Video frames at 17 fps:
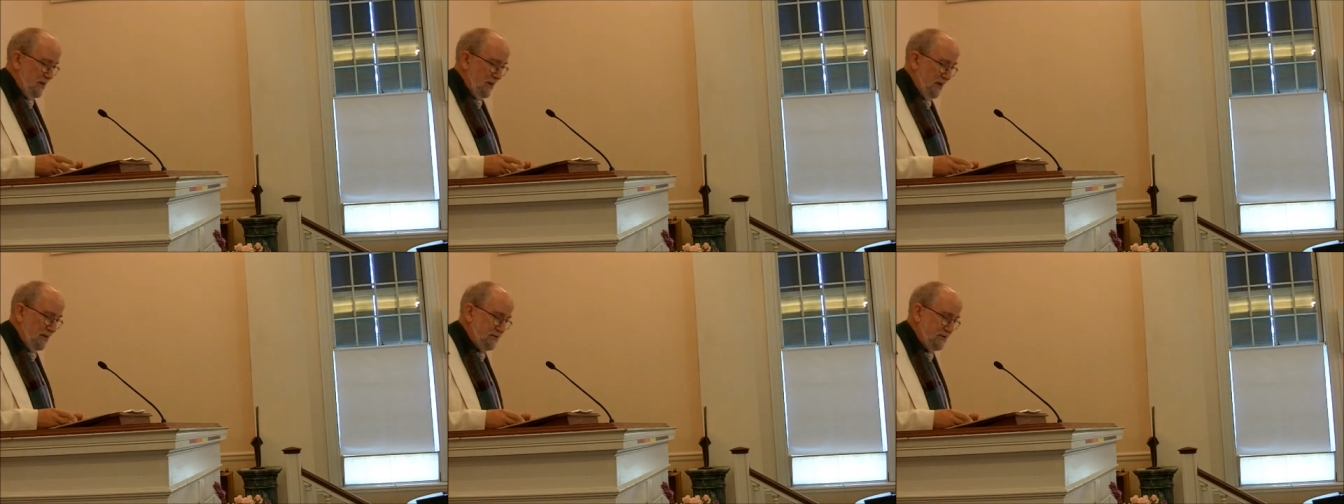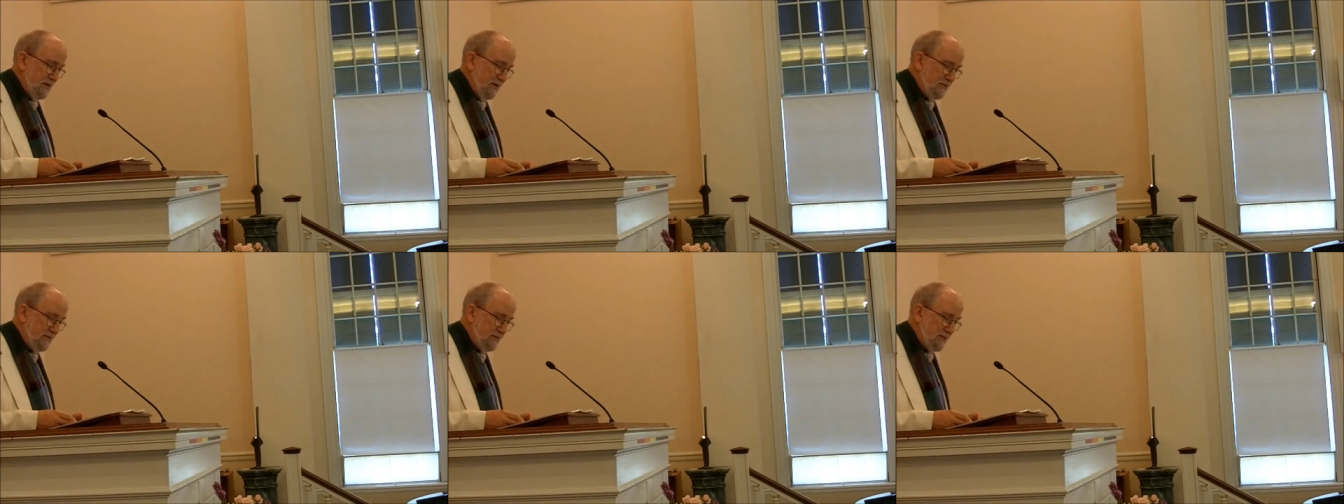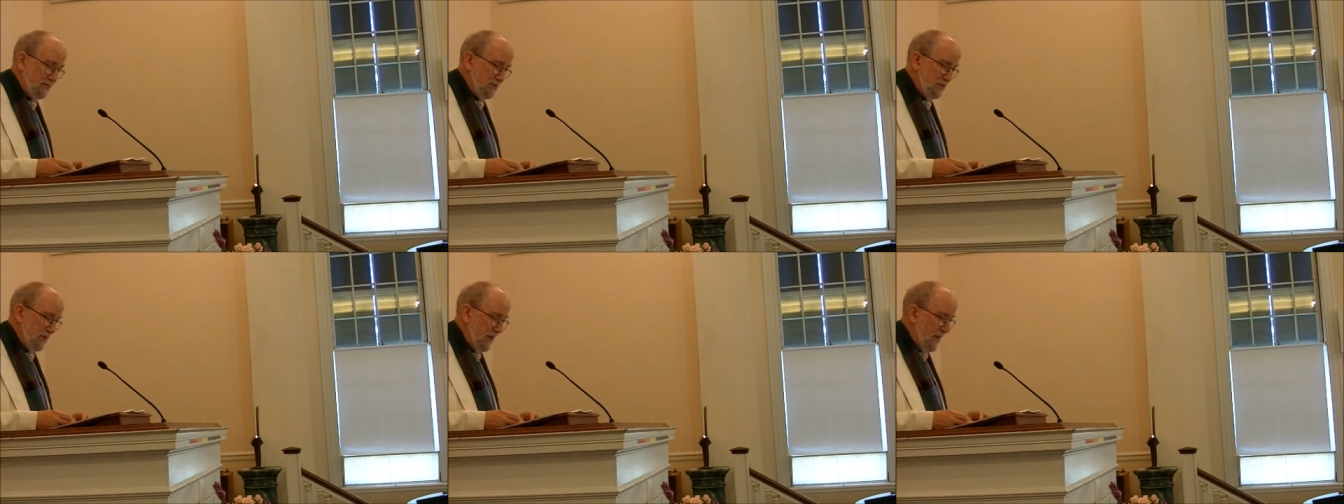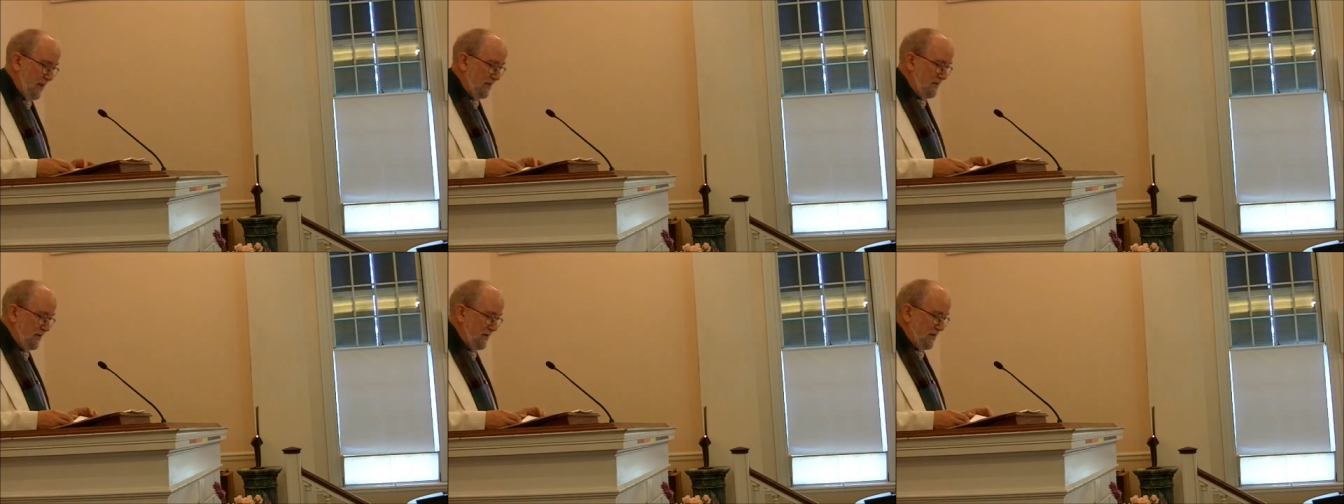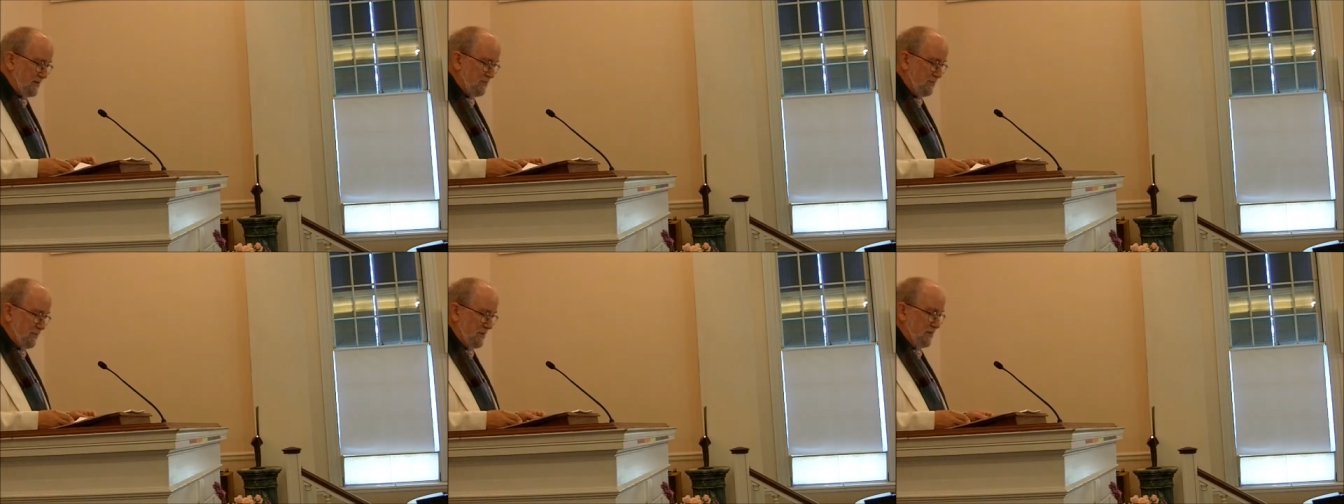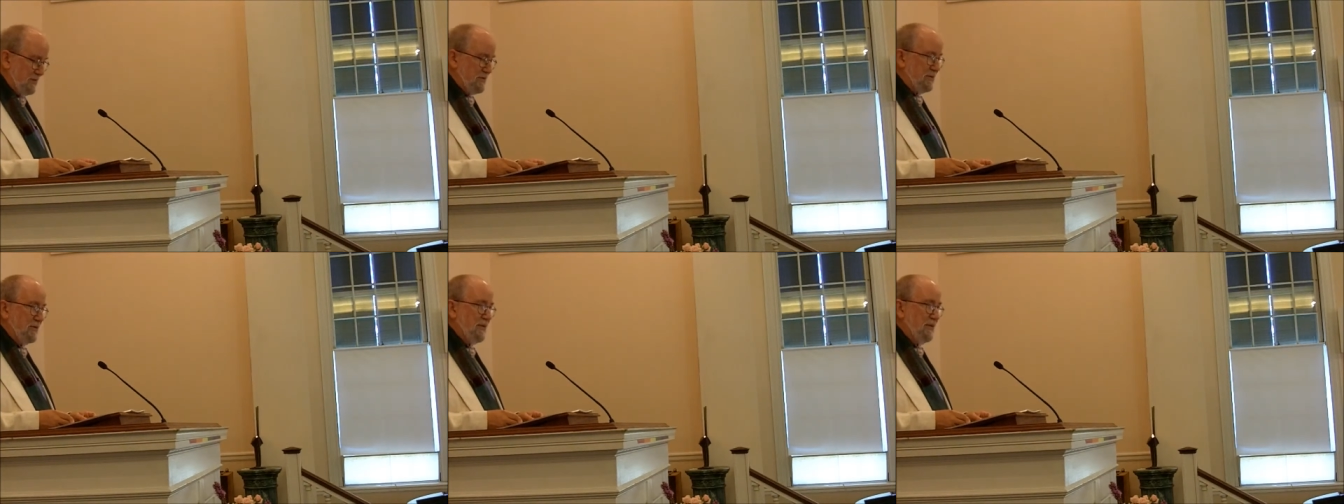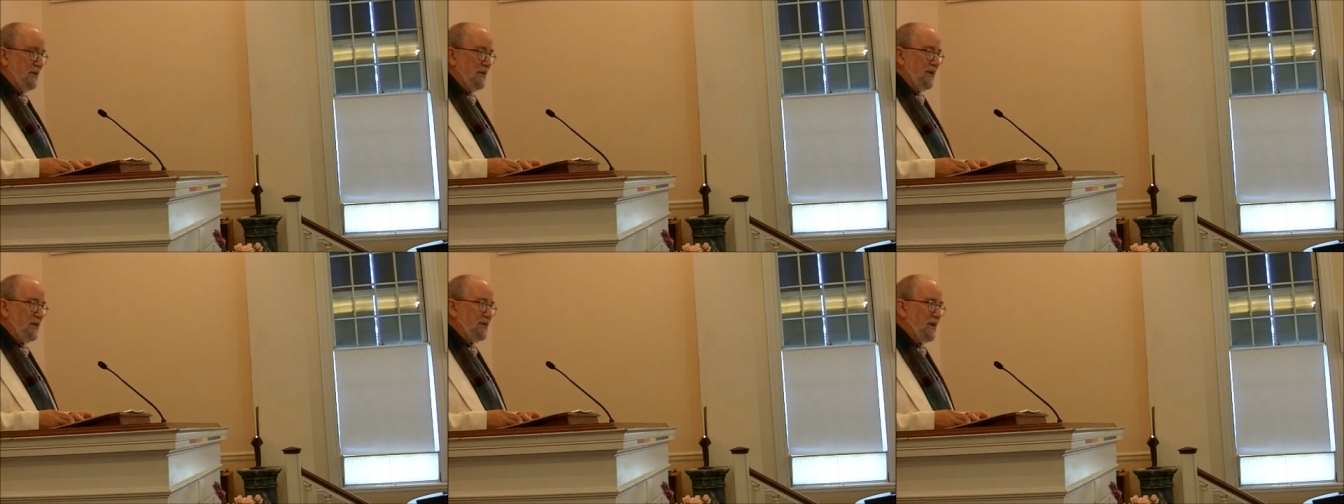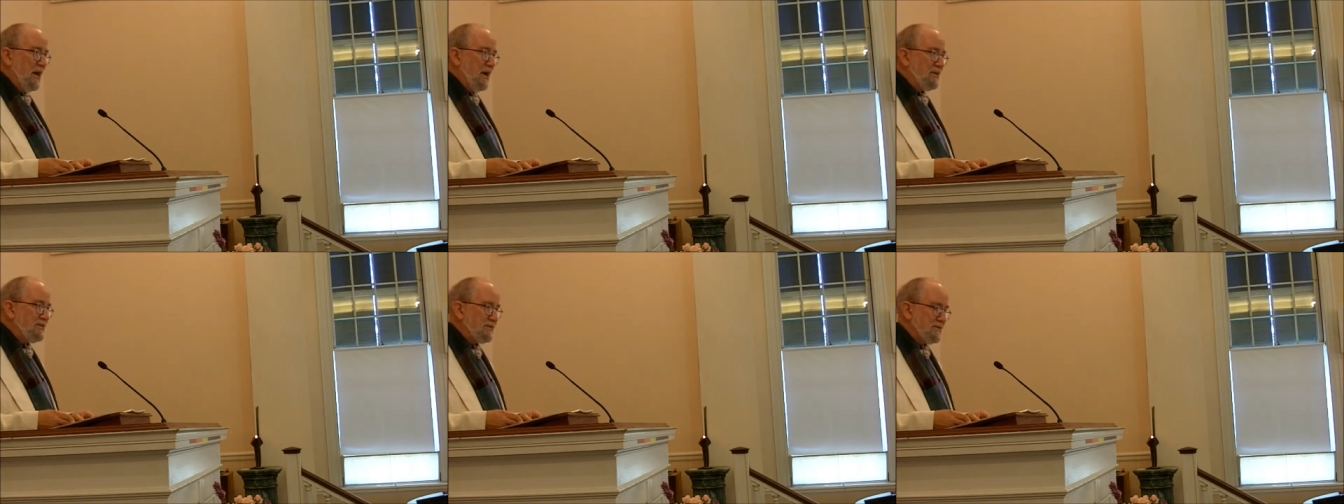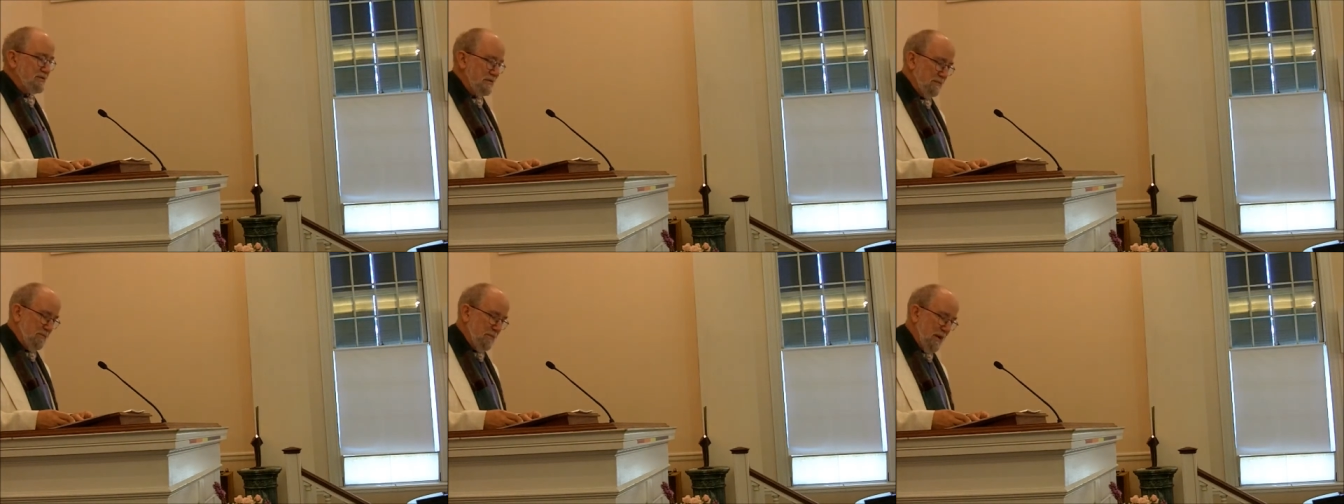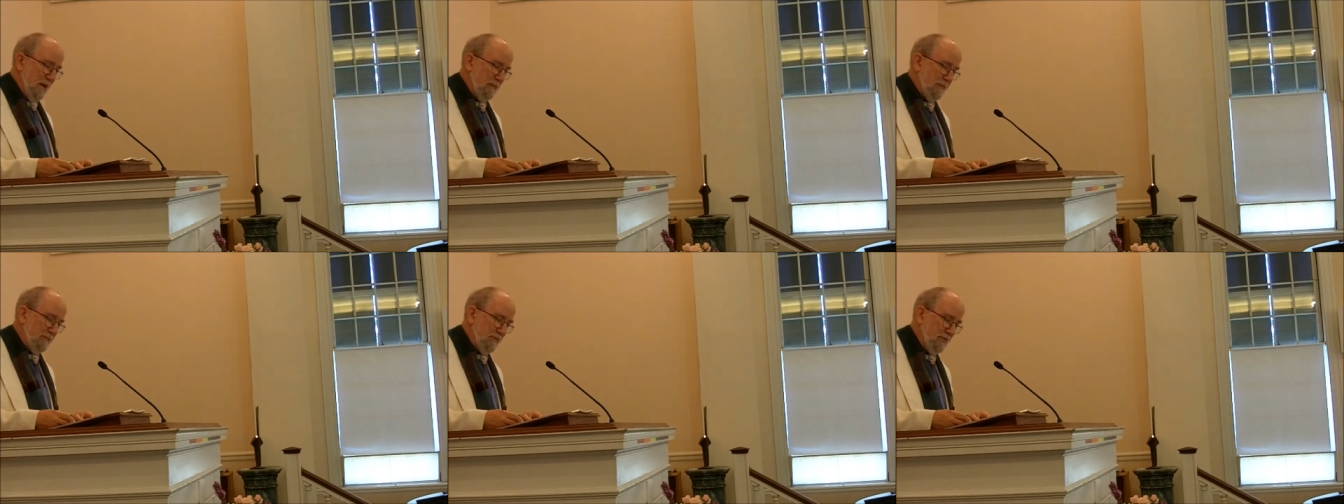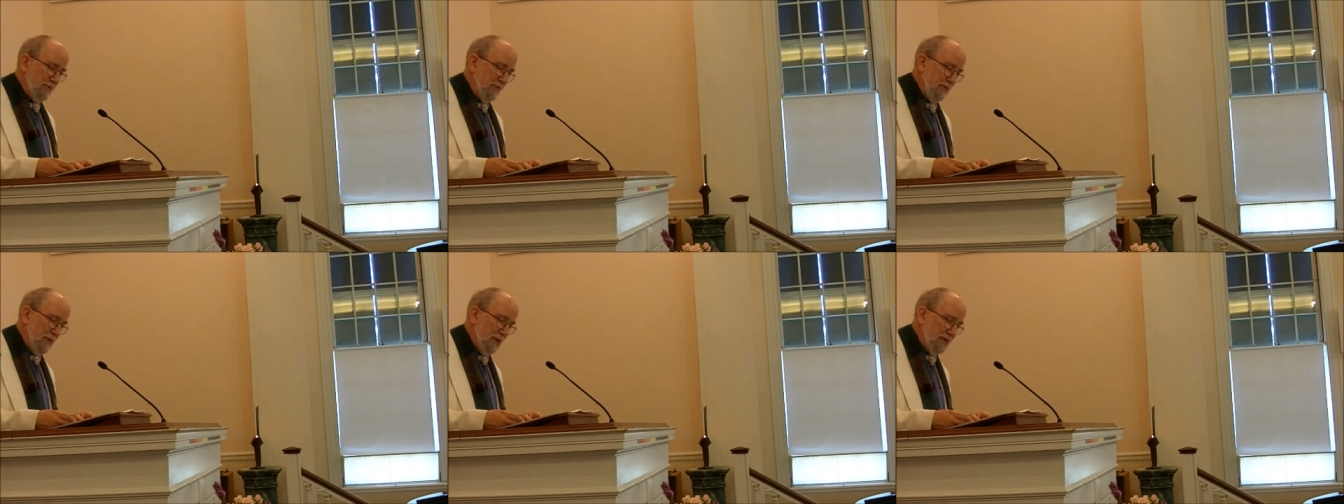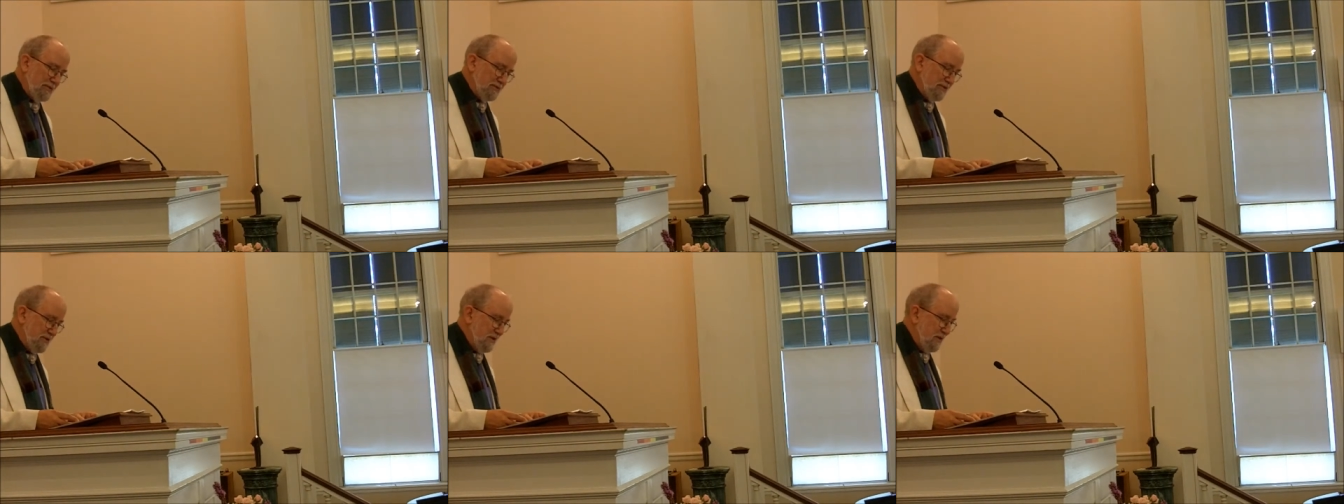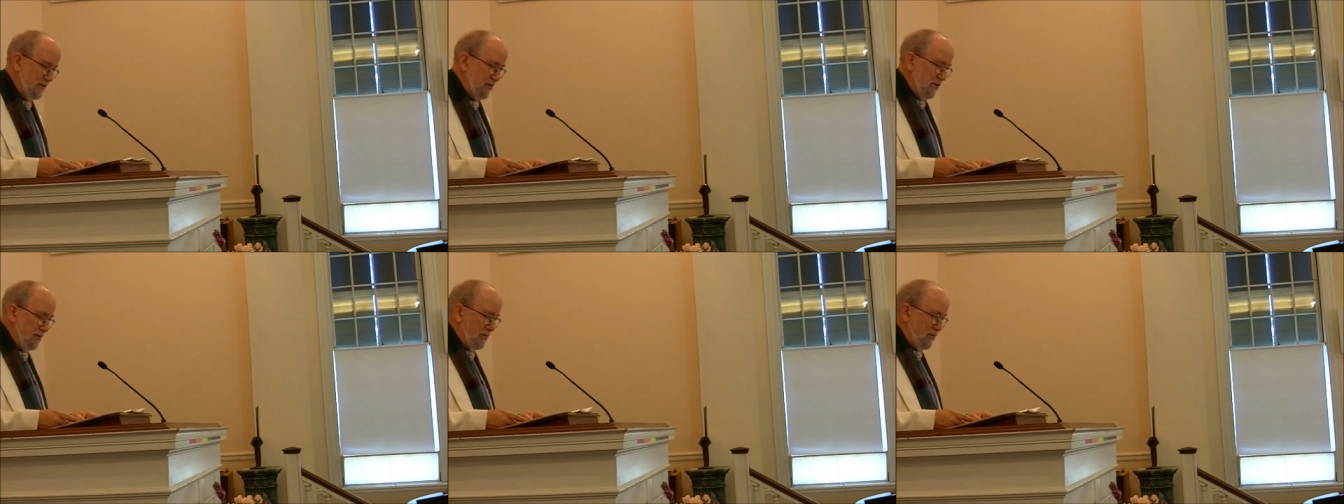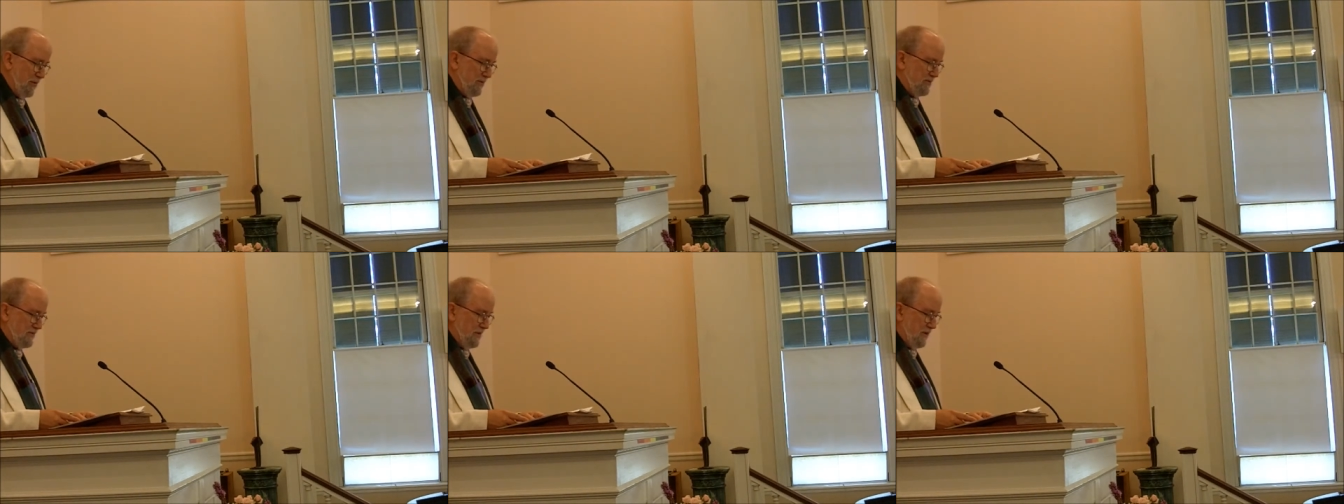and Jefferson planned the expedition not just to map the western and northwest